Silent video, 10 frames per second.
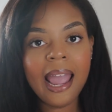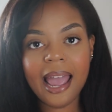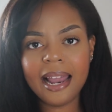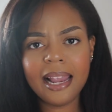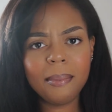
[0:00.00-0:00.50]

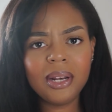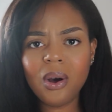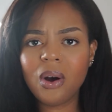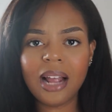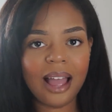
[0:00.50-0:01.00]
And let me
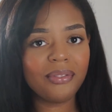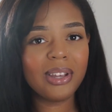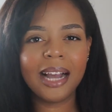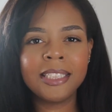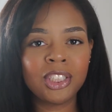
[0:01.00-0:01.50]
know, have you
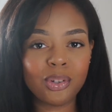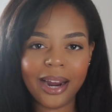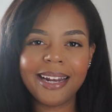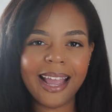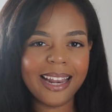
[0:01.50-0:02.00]
guys
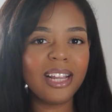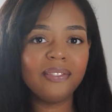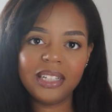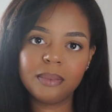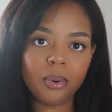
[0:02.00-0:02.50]
tried any
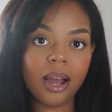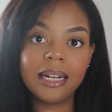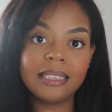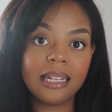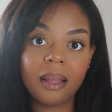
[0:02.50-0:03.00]
of these
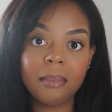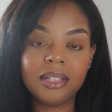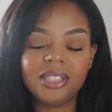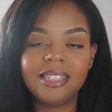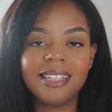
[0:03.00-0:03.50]
products that I
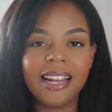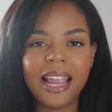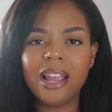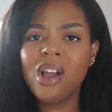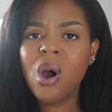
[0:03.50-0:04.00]
mentioned
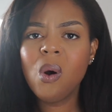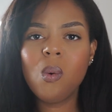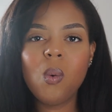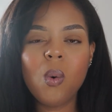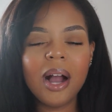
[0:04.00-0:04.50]
today?
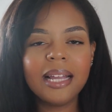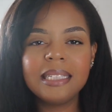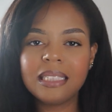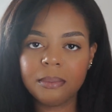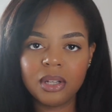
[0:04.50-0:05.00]
What is
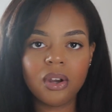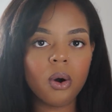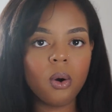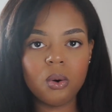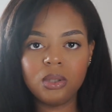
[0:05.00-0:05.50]
some of your
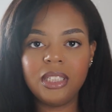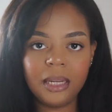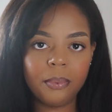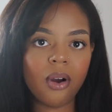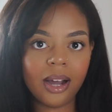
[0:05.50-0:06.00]

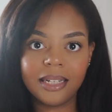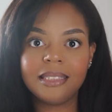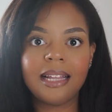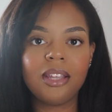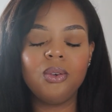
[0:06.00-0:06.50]
OG products
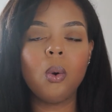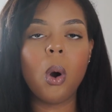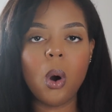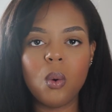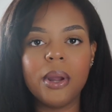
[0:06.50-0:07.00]
that you
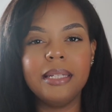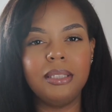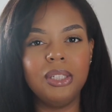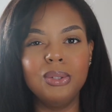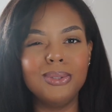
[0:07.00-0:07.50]
always
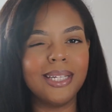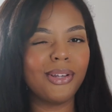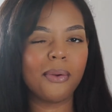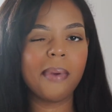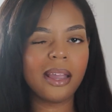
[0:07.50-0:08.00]
use in
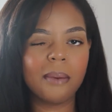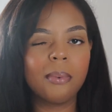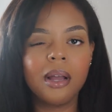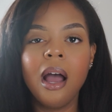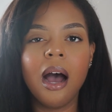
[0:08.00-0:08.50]
your makeup
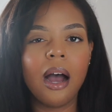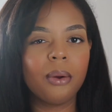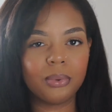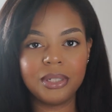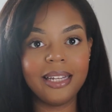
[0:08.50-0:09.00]

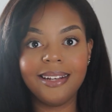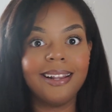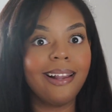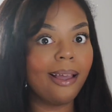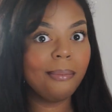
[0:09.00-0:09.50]
routine?
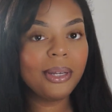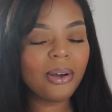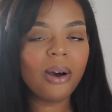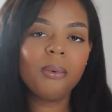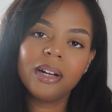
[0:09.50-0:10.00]
Let me
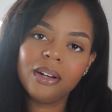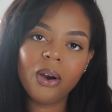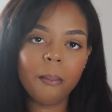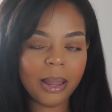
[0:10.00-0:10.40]
know. I want to know.